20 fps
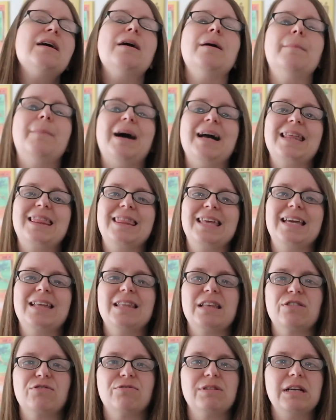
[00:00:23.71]
But I think
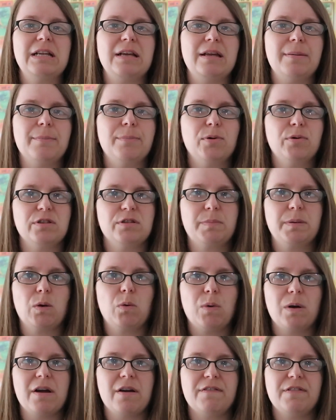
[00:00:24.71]
it's really important to be
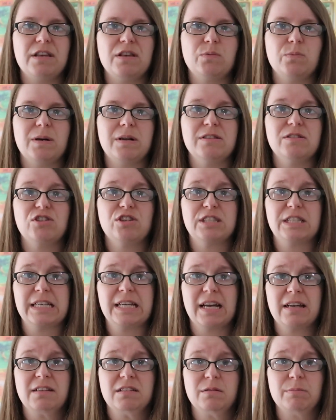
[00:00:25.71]
aware of these ones just in
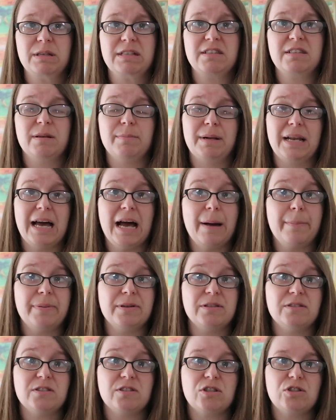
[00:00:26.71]
case something similar
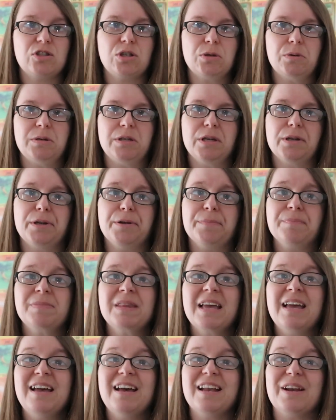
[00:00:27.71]
happens to you.
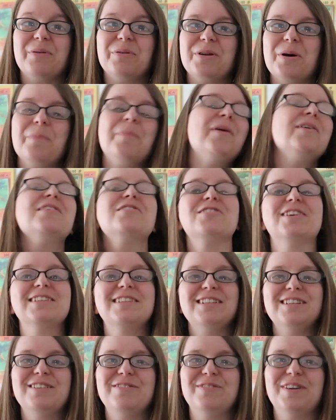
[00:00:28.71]
And I want to apologise
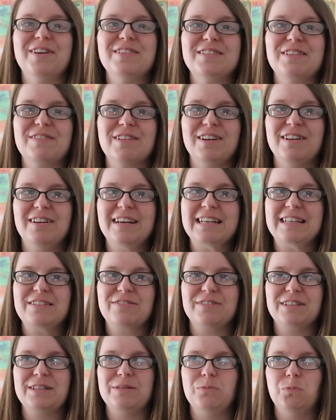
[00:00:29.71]
in advance if the
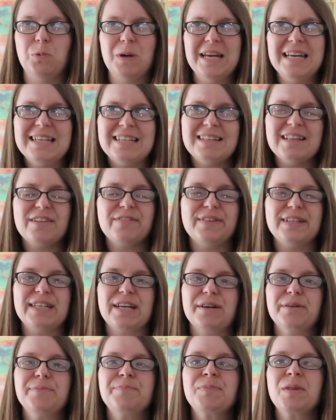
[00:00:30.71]
lighting's really weird in this
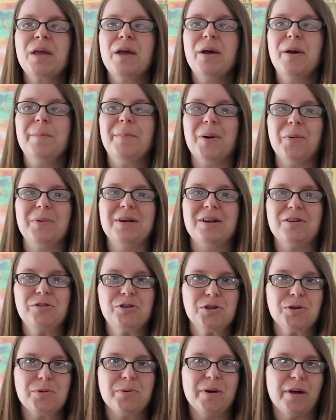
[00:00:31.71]
video, but we are
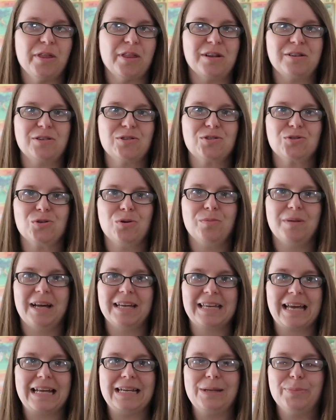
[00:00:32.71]
due a thunderstorm
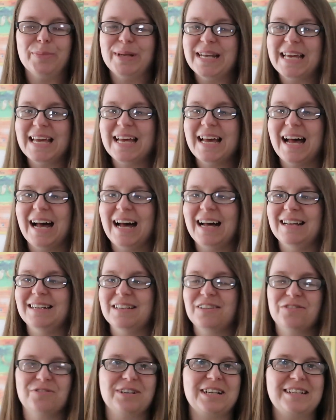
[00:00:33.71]
like any minute and
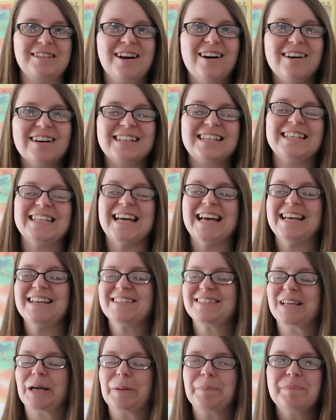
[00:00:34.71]
it's really dark today,
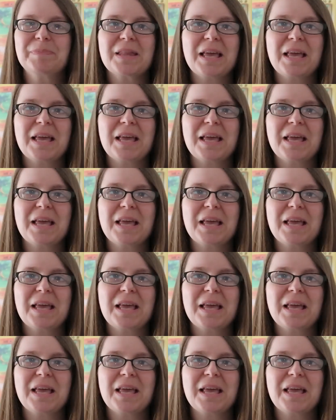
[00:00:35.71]
so